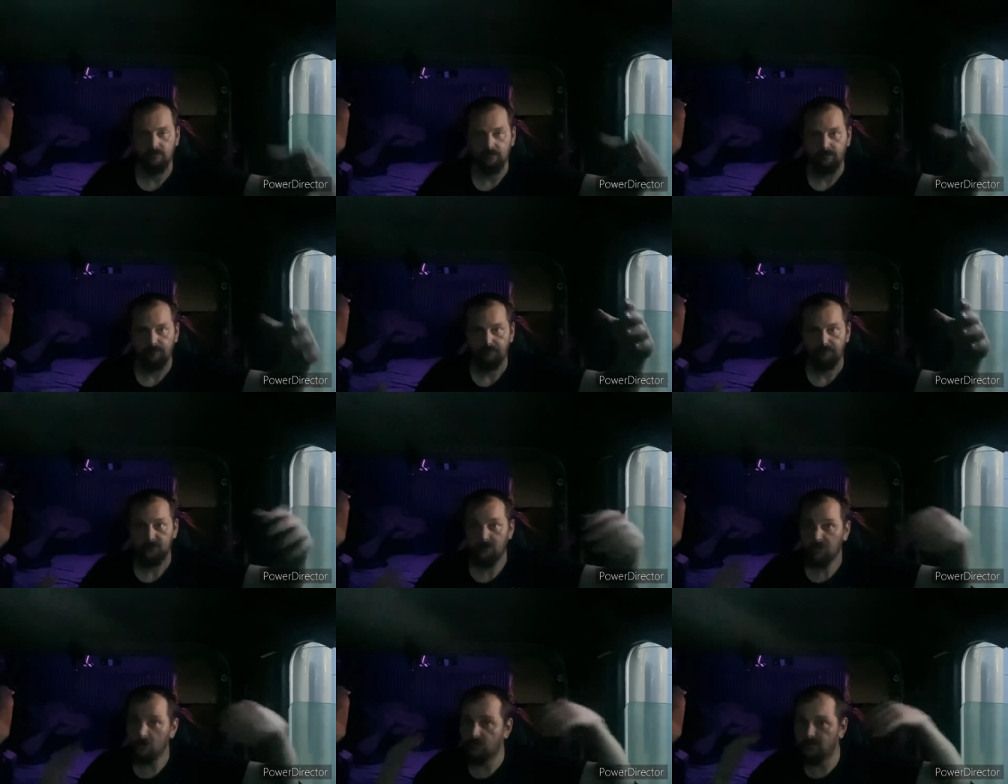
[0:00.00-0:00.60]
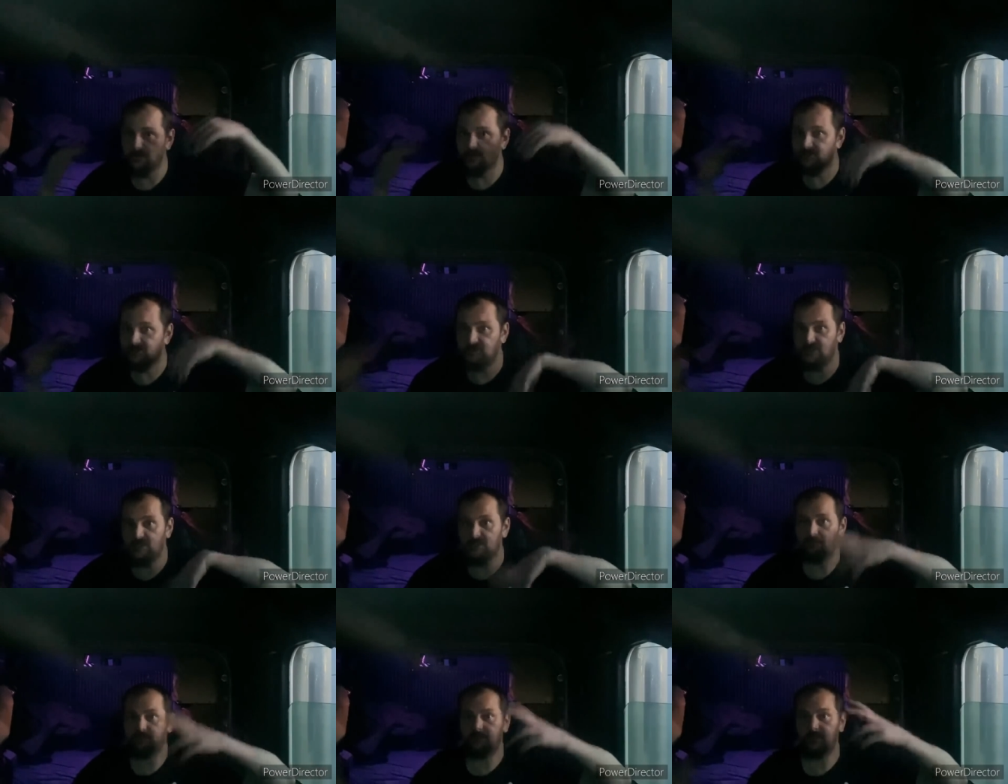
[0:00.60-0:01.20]
doing the
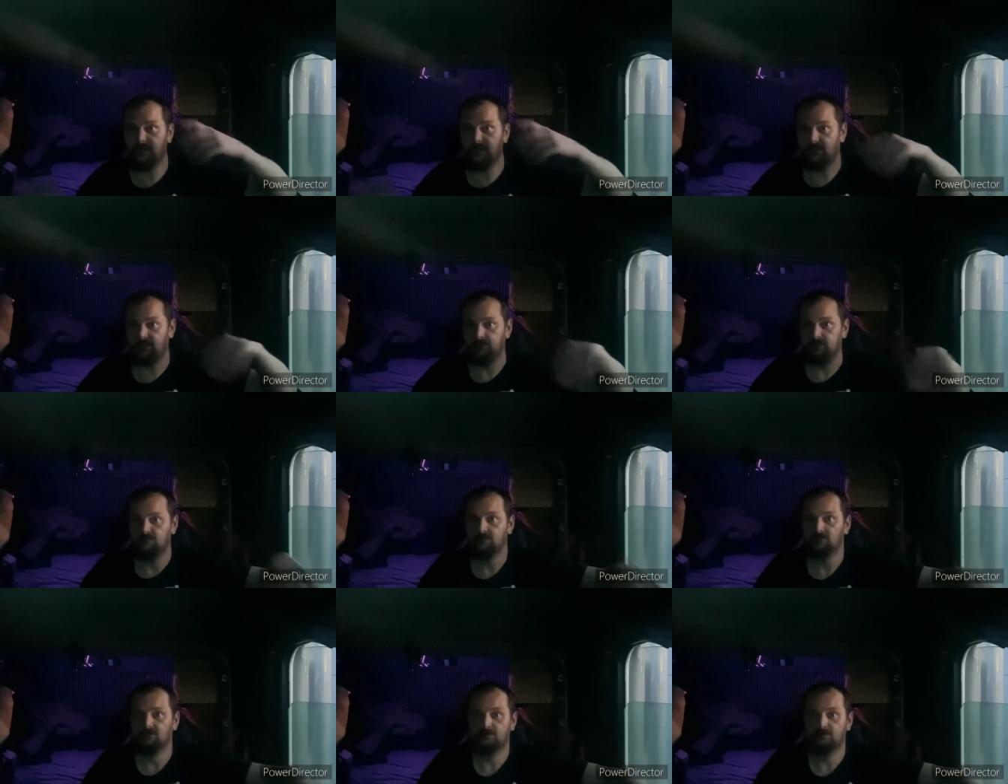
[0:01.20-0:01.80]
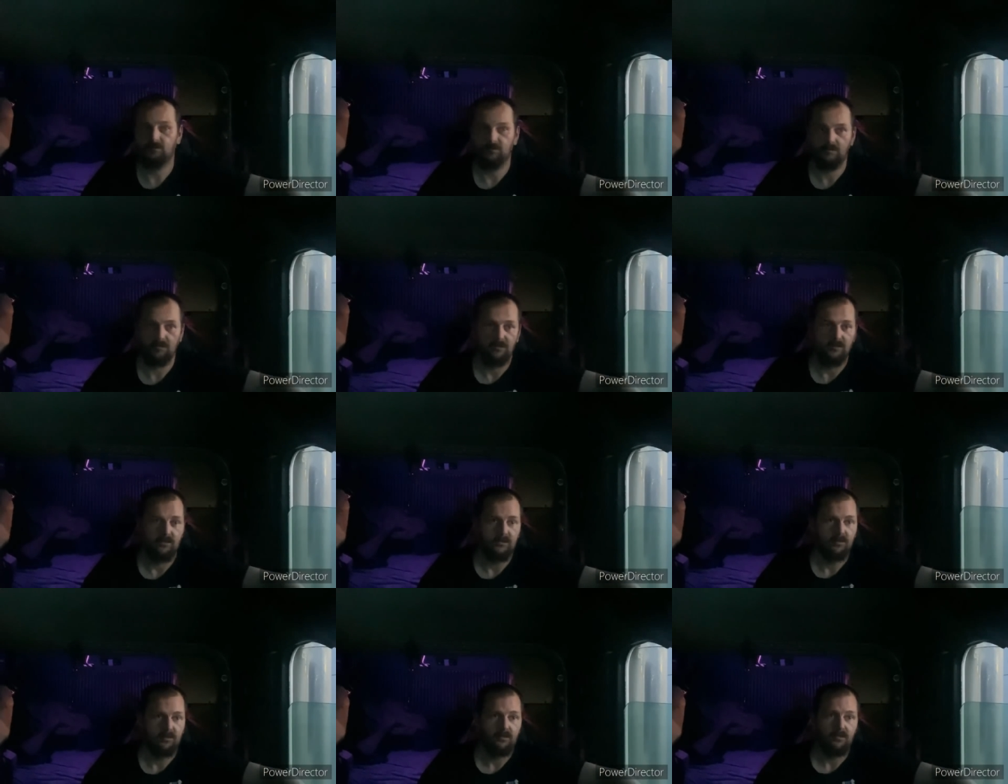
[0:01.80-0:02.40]
same thing.
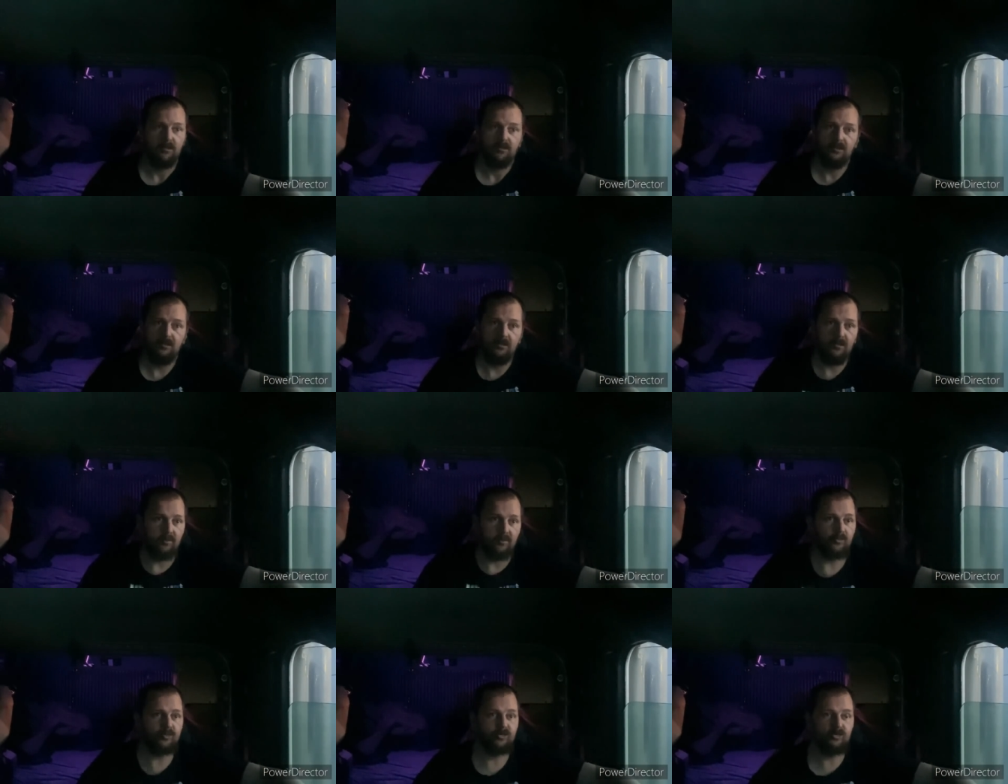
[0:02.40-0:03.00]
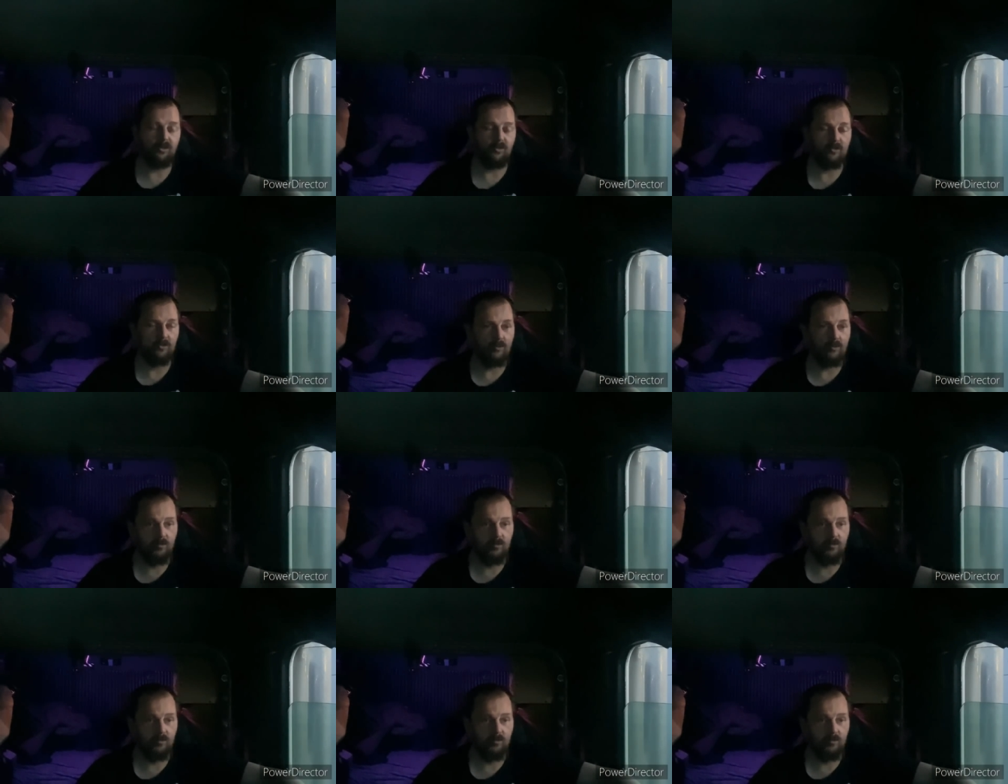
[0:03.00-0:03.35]
You know, so